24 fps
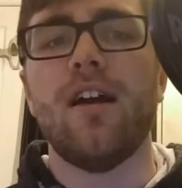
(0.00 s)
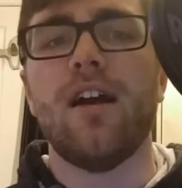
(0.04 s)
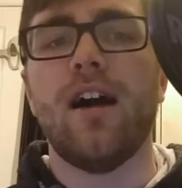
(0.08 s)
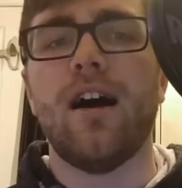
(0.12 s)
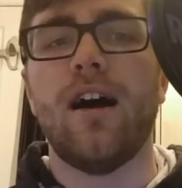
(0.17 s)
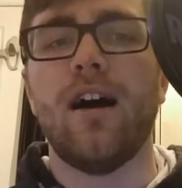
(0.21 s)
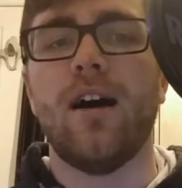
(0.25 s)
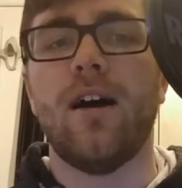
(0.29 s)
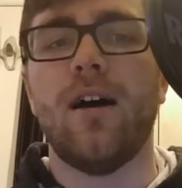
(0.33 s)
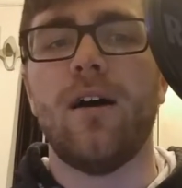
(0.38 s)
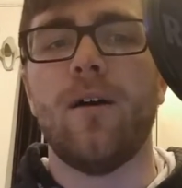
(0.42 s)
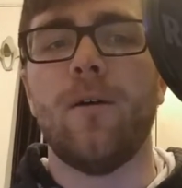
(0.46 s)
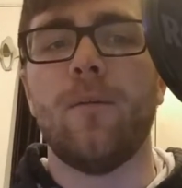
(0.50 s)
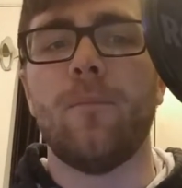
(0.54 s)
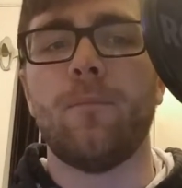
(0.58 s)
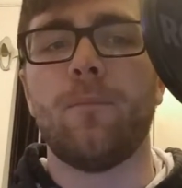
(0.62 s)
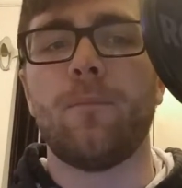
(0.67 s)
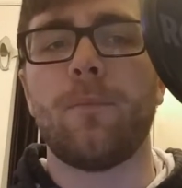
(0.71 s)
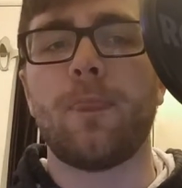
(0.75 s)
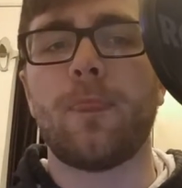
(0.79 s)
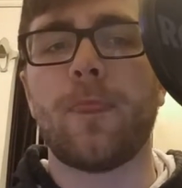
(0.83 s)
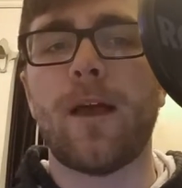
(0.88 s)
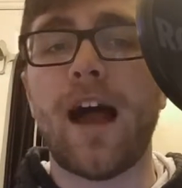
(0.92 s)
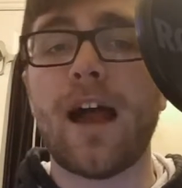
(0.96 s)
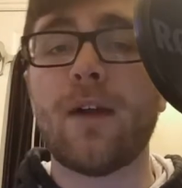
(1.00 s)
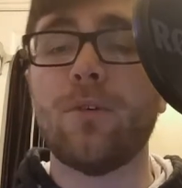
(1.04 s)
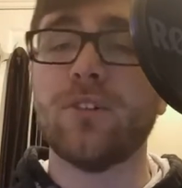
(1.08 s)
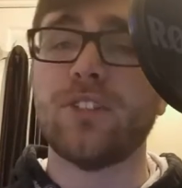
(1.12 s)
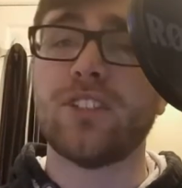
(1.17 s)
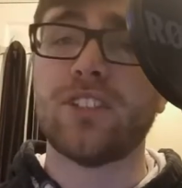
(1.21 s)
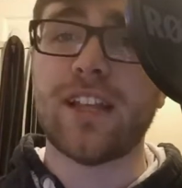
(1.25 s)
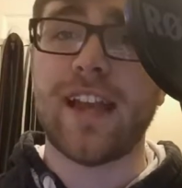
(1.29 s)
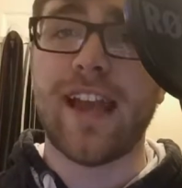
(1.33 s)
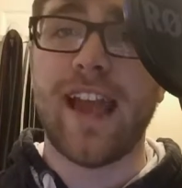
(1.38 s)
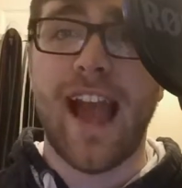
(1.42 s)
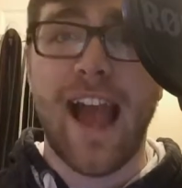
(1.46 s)
I would
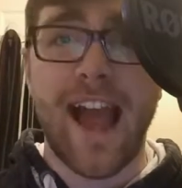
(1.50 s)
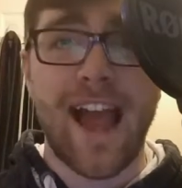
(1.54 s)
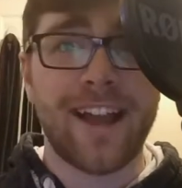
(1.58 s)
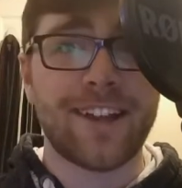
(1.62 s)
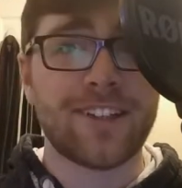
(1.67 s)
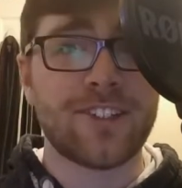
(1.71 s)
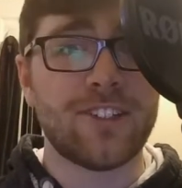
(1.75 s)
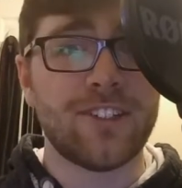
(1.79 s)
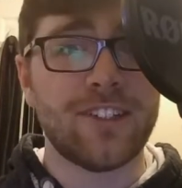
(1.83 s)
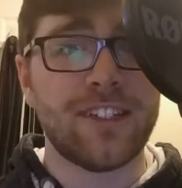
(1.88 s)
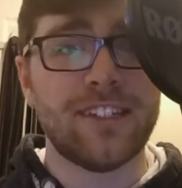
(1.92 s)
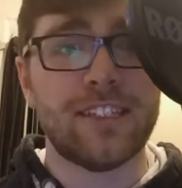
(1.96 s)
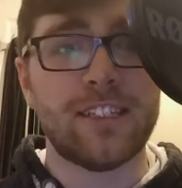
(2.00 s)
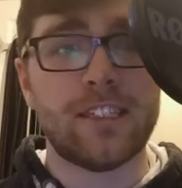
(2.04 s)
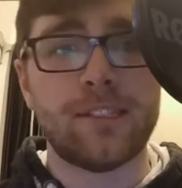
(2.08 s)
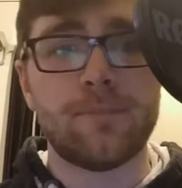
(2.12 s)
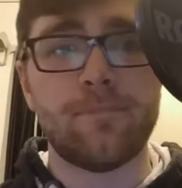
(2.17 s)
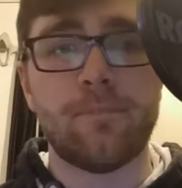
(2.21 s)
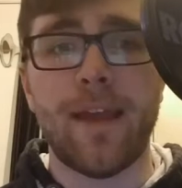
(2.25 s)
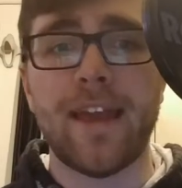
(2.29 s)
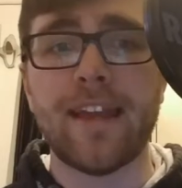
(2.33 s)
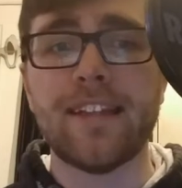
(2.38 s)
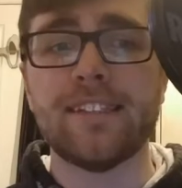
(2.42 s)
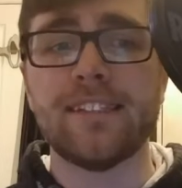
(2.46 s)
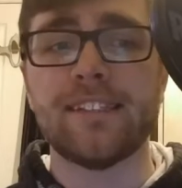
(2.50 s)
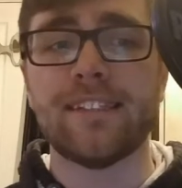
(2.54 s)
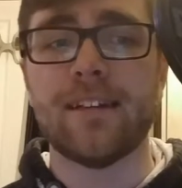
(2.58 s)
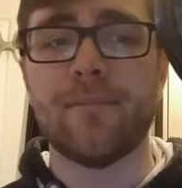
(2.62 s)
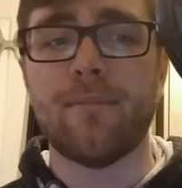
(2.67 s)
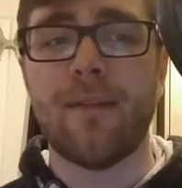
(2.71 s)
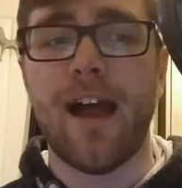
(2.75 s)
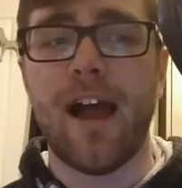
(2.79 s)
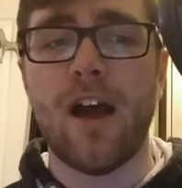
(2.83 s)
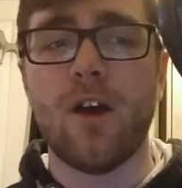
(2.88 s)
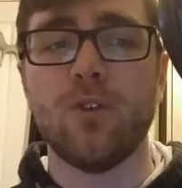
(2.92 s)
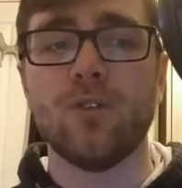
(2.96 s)
say actually space them
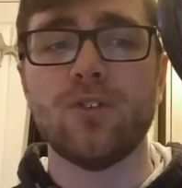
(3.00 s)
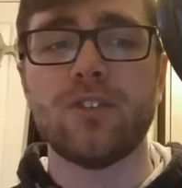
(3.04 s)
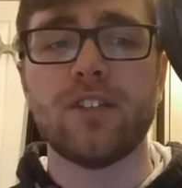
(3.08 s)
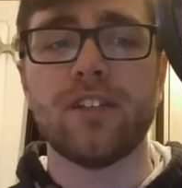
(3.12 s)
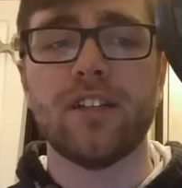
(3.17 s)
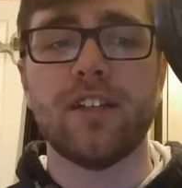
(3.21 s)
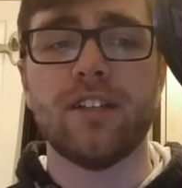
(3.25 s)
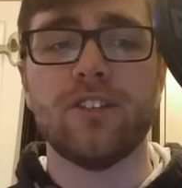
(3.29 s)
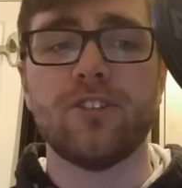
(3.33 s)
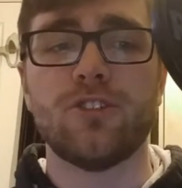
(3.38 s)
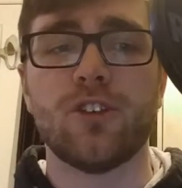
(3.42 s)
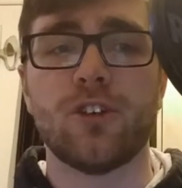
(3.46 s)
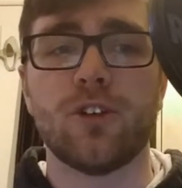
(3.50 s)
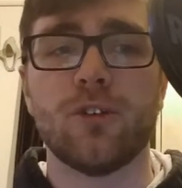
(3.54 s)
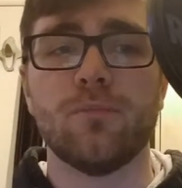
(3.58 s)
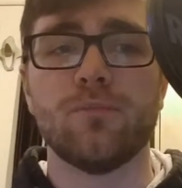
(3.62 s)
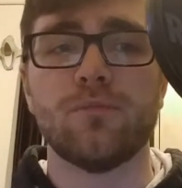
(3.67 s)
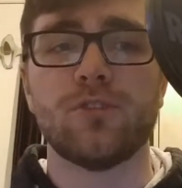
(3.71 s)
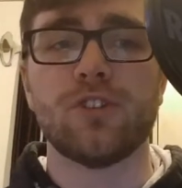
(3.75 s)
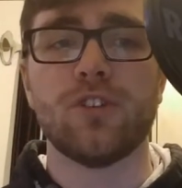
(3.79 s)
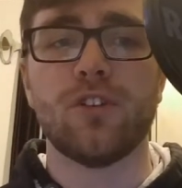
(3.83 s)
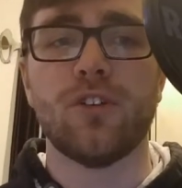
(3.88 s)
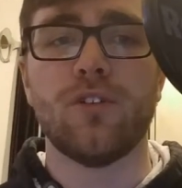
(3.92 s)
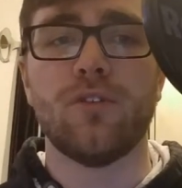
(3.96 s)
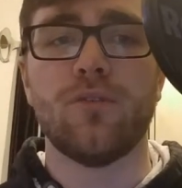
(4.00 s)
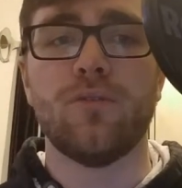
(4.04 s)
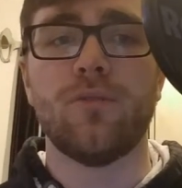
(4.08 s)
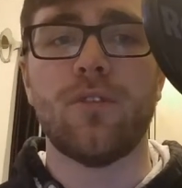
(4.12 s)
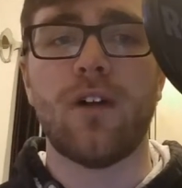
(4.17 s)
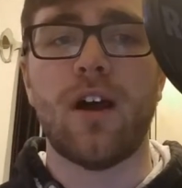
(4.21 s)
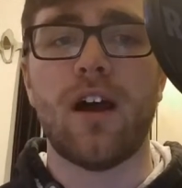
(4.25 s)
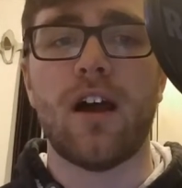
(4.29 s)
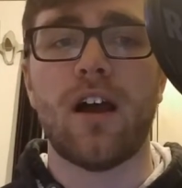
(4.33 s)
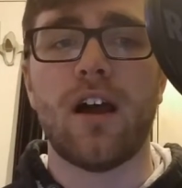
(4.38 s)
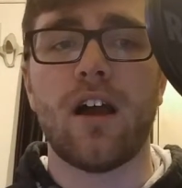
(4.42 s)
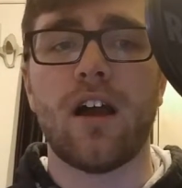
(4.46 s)
out in terms of
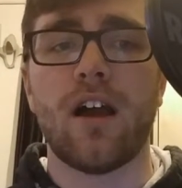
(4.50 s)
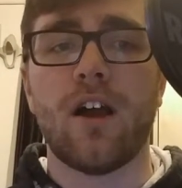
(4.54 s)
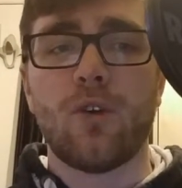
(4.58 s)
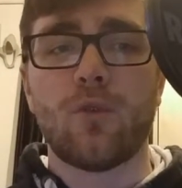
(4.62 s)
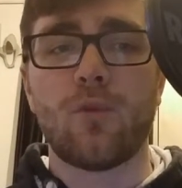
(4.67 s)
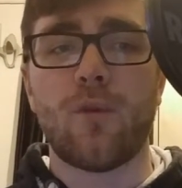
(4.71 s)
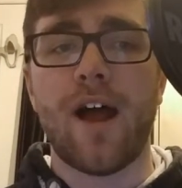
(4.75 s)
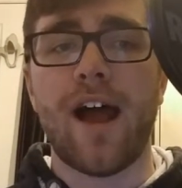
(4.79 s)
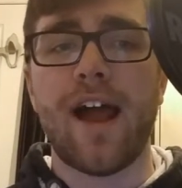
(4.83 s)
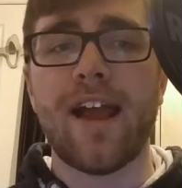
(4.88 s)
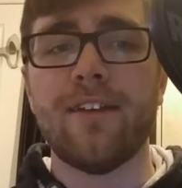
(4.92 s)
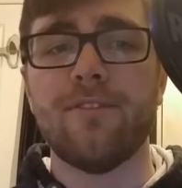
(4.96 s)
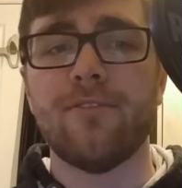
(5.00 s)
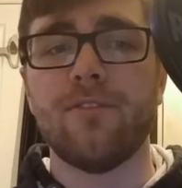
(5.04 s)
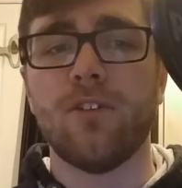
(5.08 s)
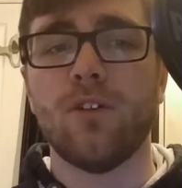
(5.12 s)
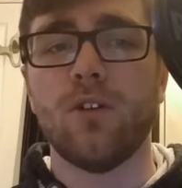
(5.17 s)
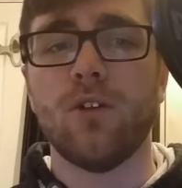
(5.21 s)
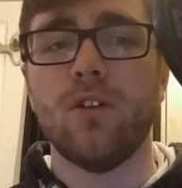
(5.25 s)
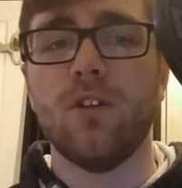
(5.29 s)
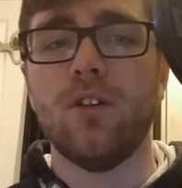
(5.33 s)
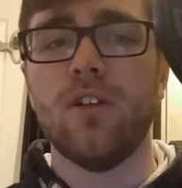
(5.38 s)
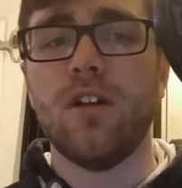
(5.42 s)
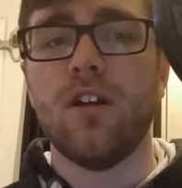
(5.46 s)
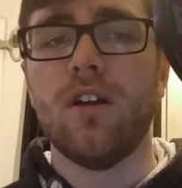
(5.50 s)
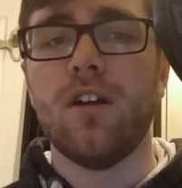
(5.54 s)
arrival